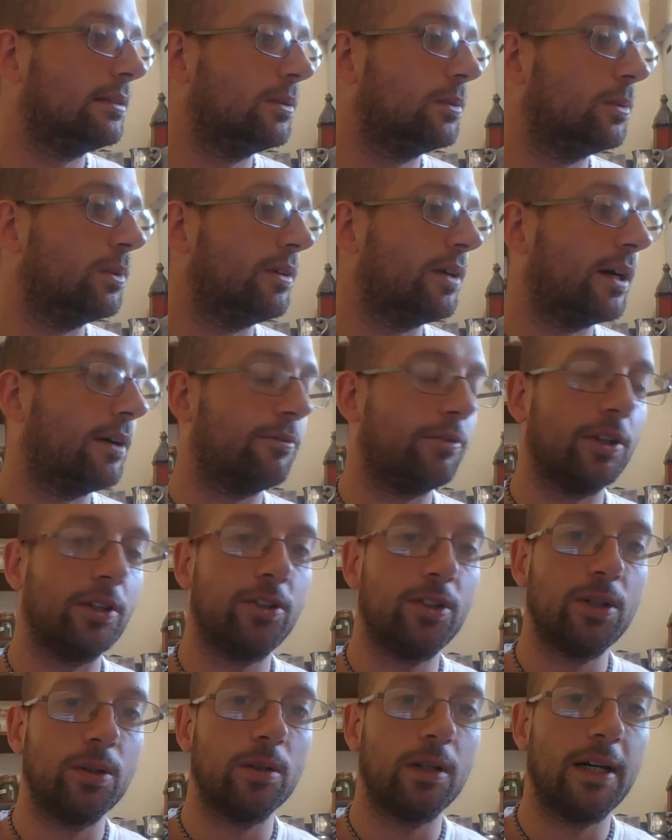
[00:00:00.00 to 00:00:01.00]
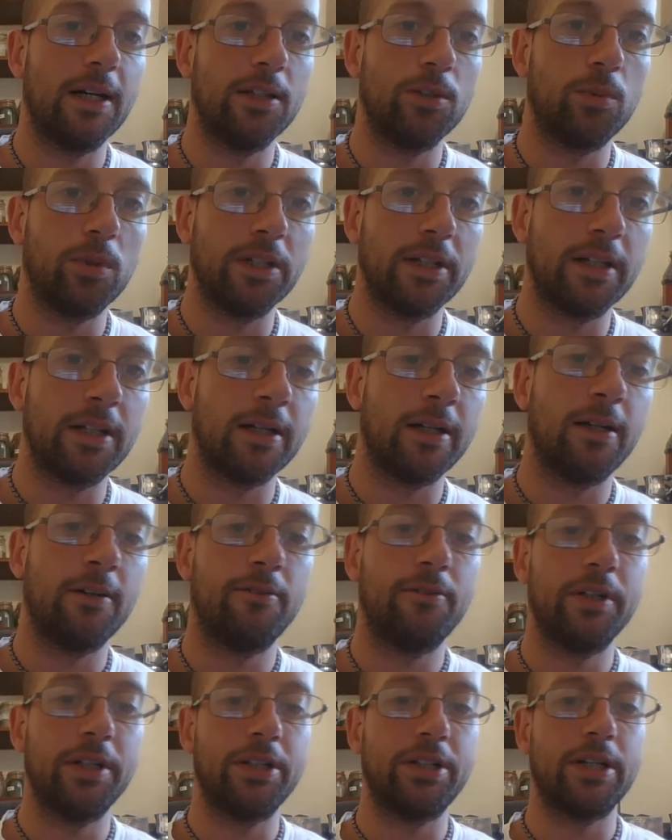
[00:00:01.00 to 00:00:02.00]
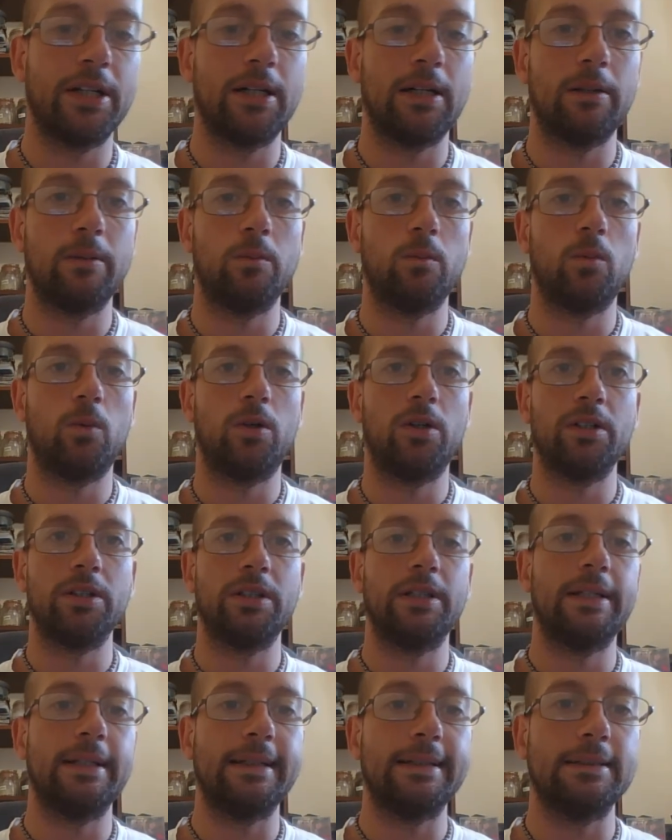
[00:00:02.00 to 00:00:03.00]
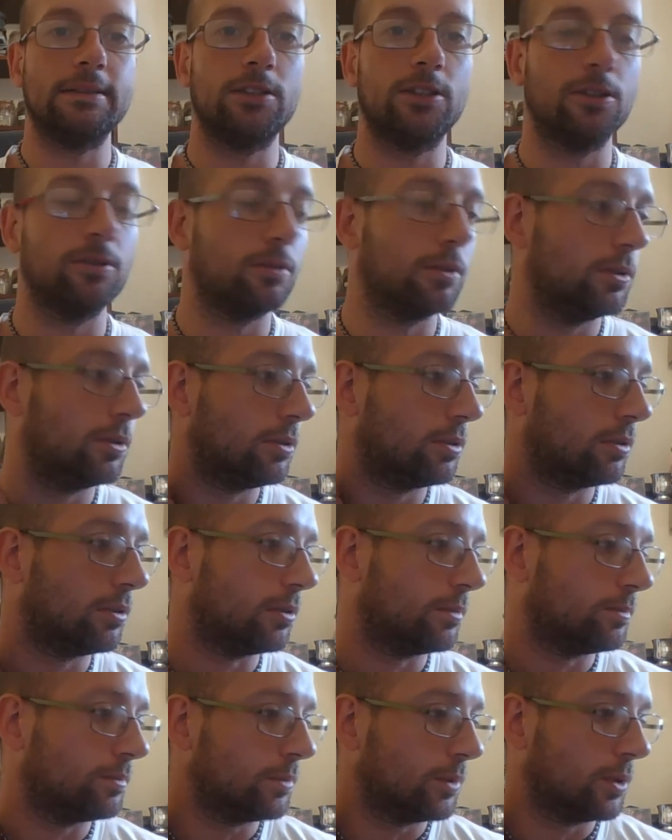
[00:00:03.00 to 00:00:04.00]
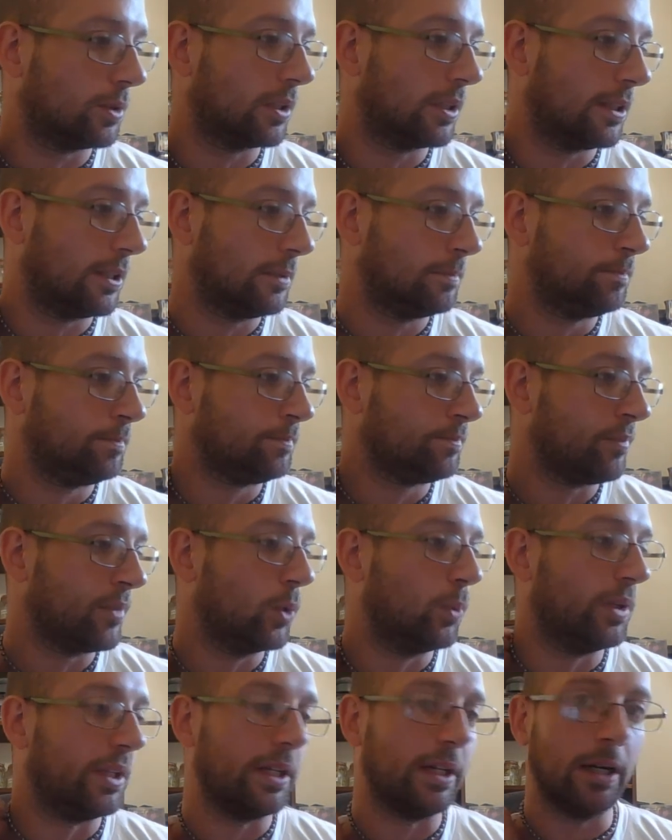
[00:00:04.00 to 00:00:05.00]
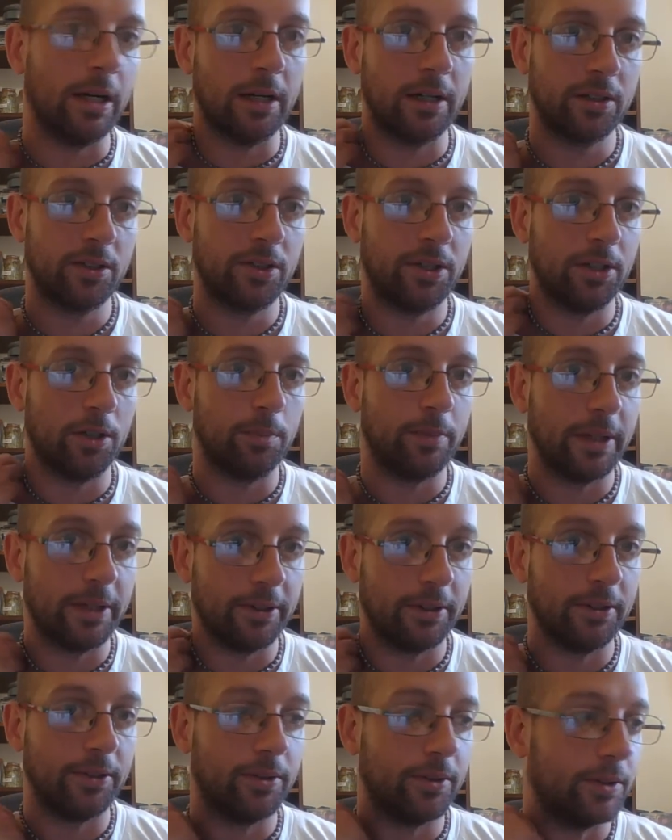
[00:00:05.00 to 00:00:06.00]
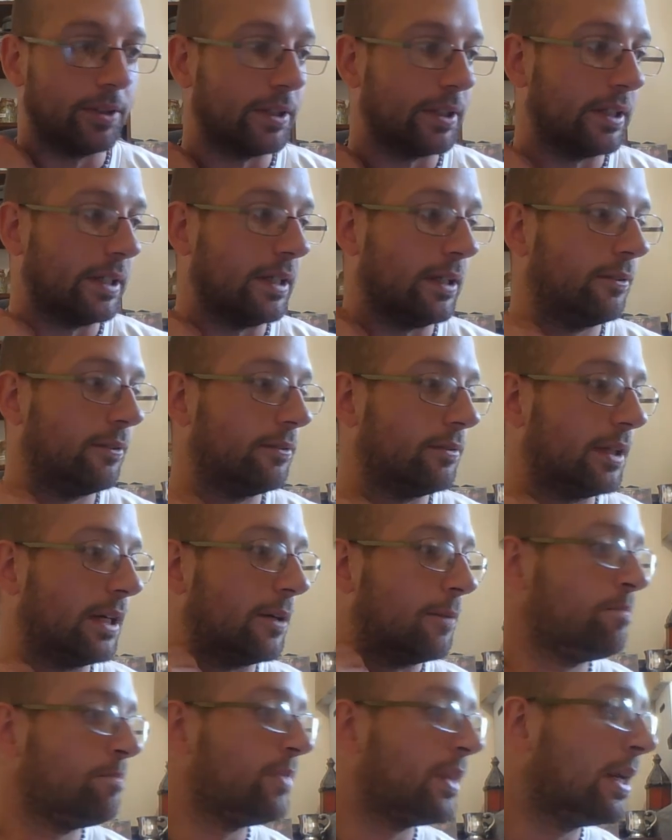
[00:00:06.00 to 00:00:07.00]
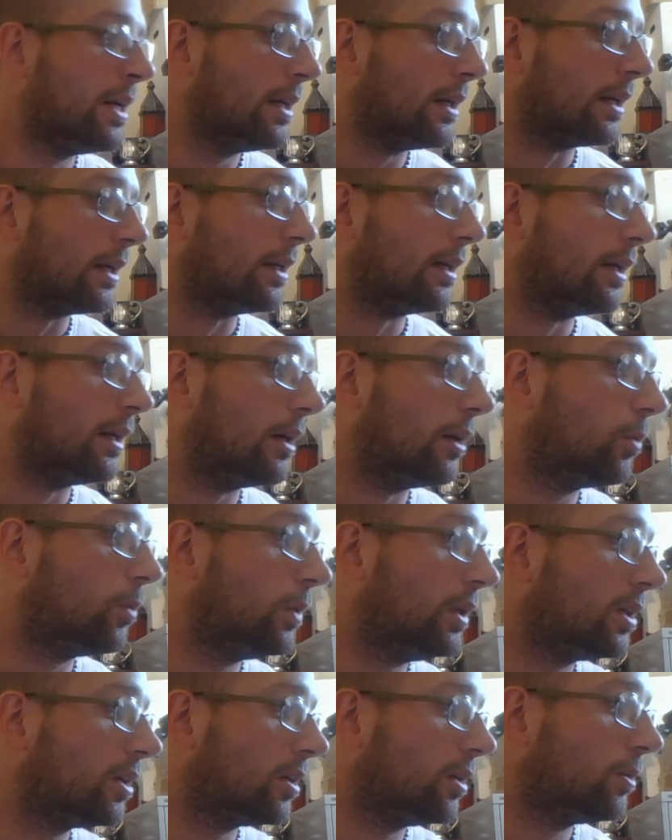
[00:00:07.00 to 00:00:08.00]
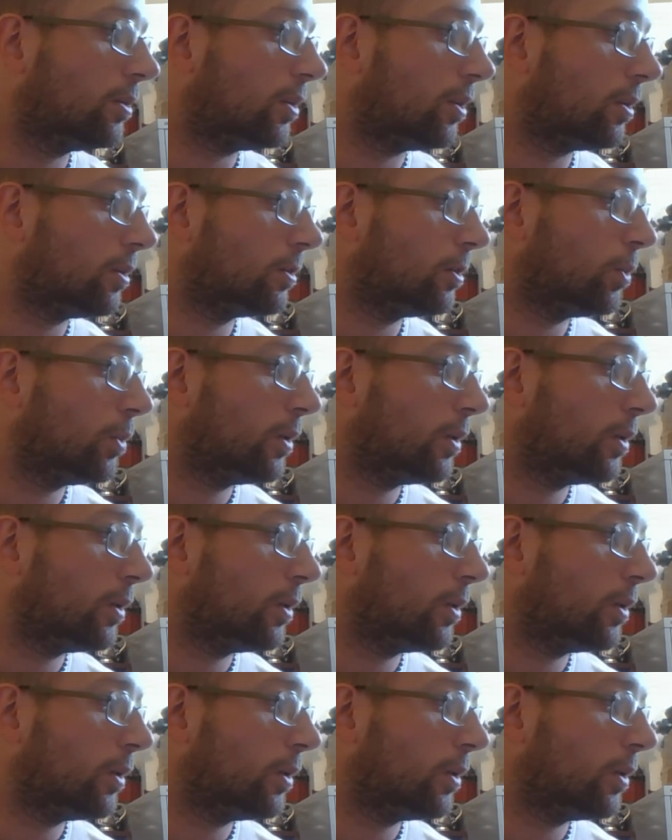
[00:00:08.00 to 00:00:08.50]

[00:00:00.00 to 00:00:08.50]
we have the two lines, one in Carthage and one in Jerusalem, okay, with the ark still buried underneath. Now, we go all the